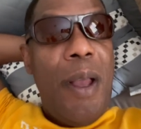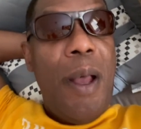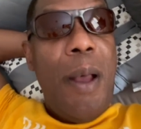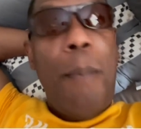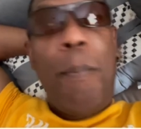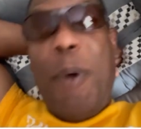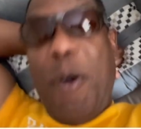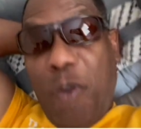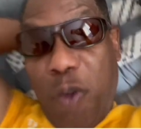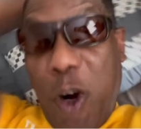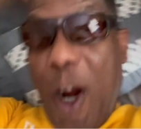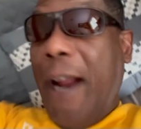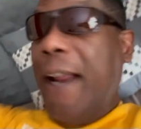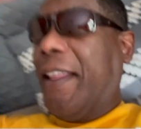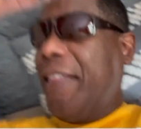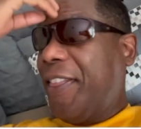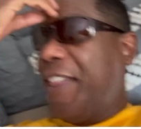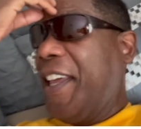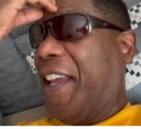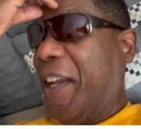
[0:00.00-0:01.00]
But
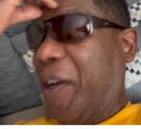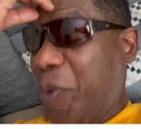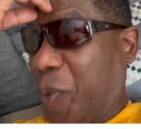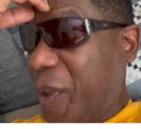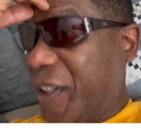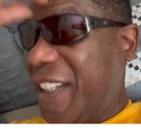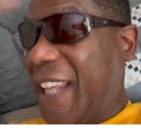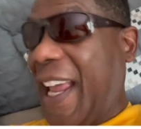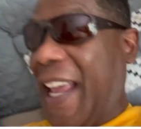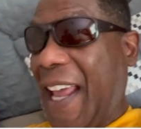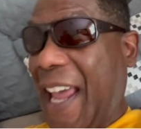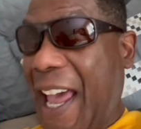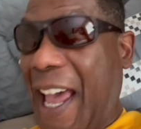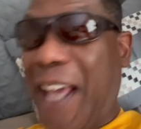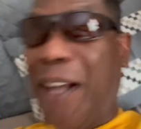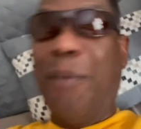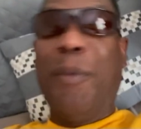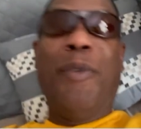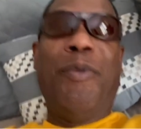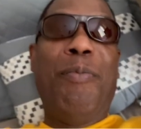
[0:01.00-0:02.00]
right there with that
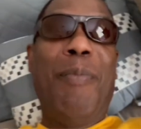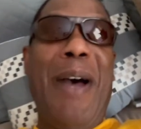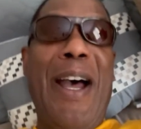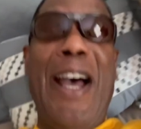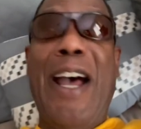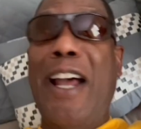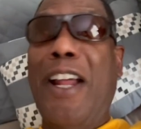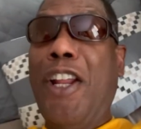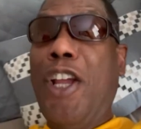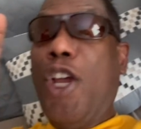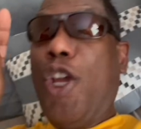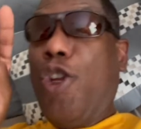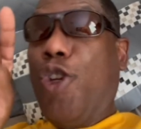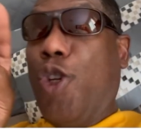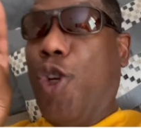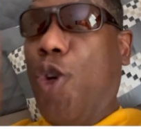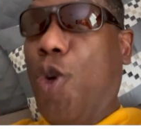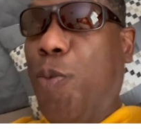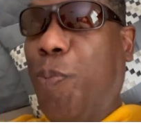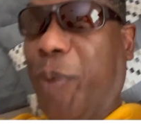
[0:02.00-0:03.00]
atom of mind,
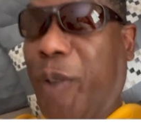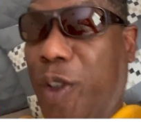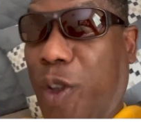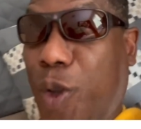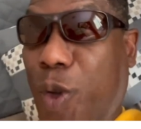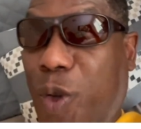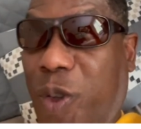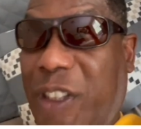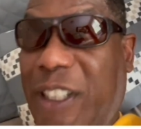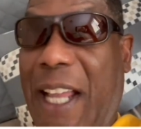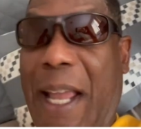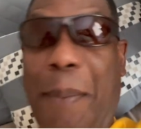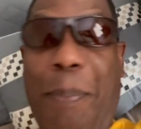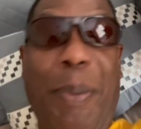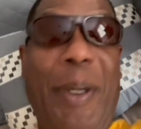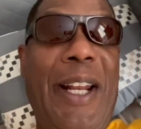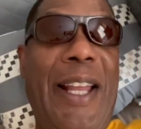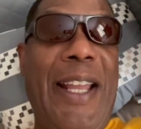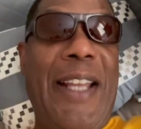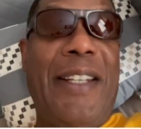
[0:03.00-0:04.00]
you produce that
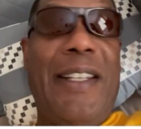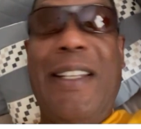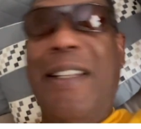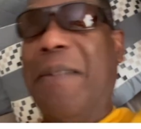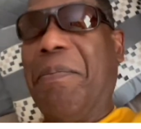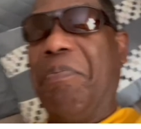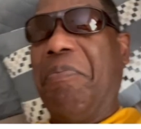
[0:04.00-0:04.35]
planet.